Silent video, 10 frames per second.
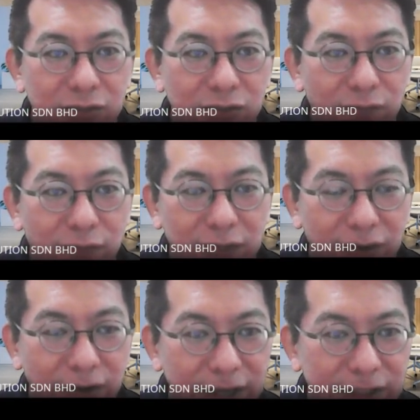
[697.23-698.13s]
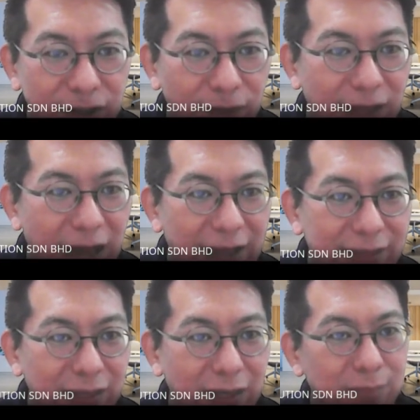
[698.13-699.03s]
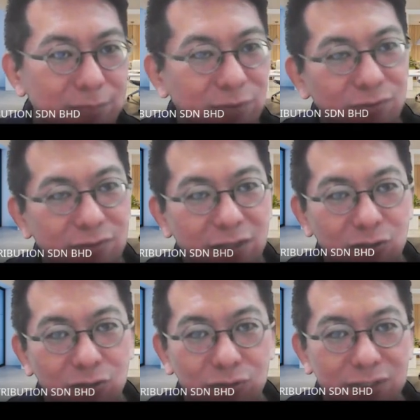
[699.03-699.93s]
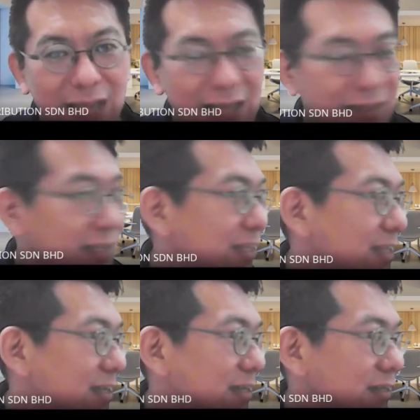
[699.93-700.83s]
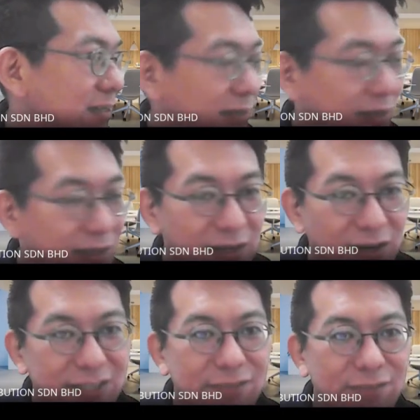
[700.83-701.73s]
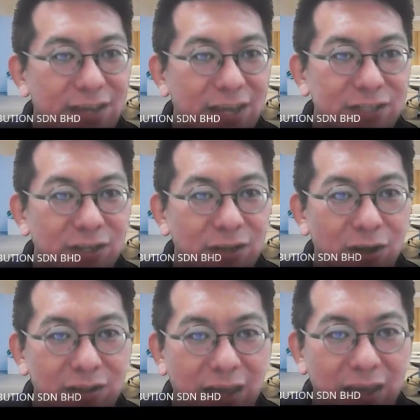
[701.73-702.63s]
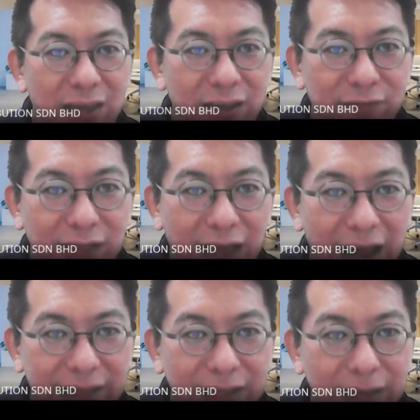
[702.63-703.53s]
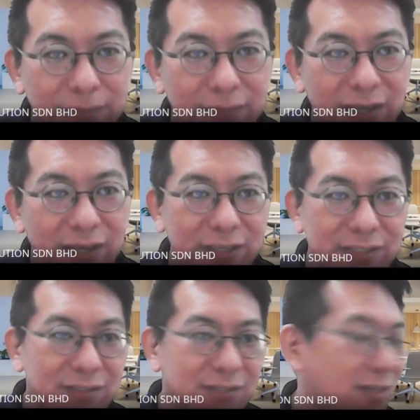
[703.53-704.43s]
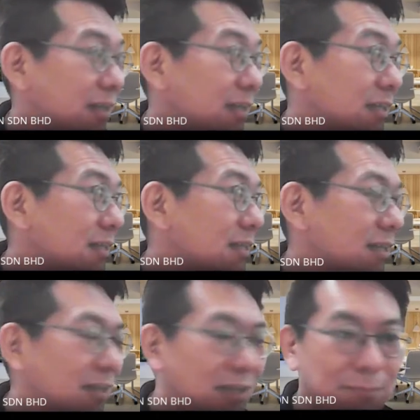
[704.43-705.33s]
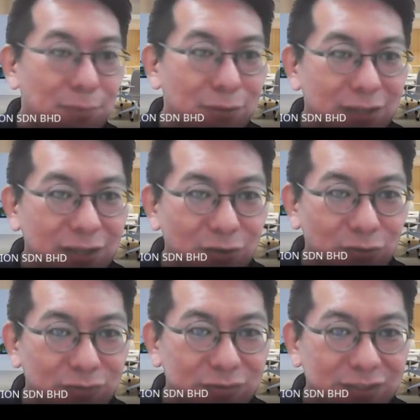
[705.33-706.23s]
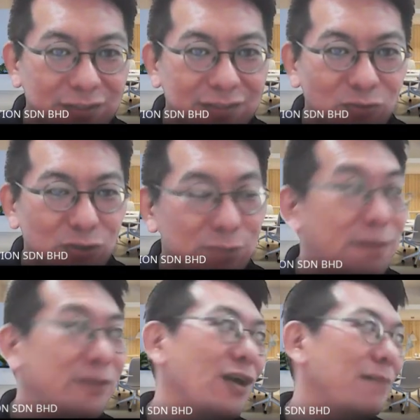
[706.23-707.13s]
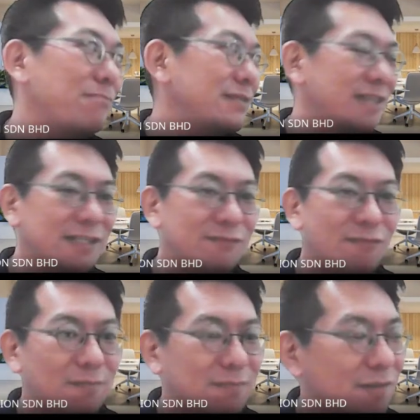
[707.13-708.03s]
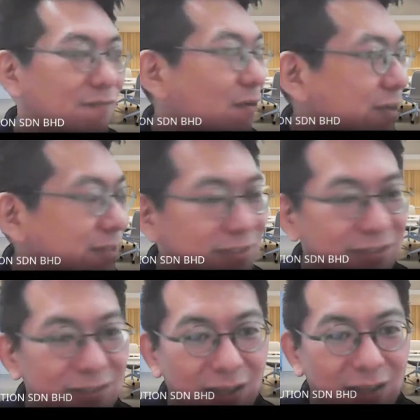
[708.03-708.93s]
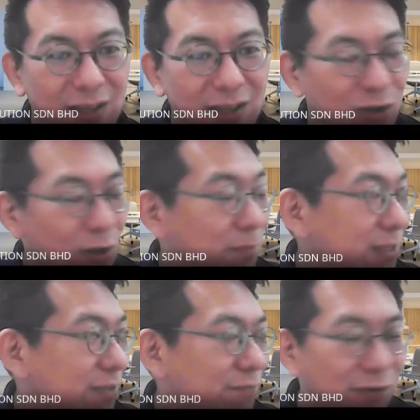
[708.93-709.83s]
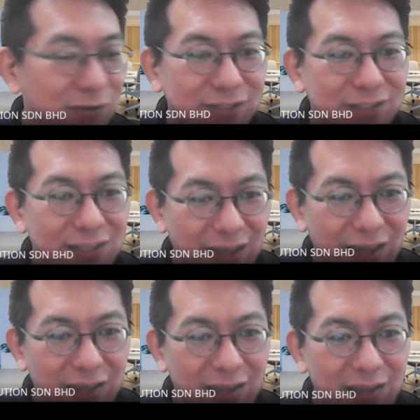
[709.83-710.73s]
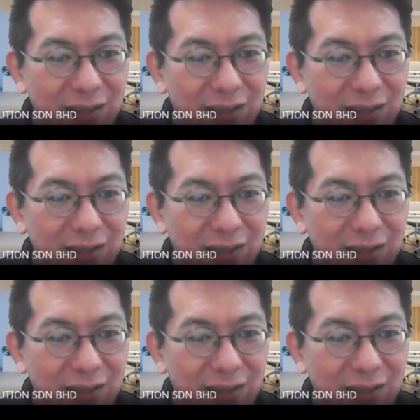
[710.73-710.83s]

So for the rest of the item, you need to study the classification code. Okay, if the item is imported goods, which means you are purchased from the foreign company foreign. Okay,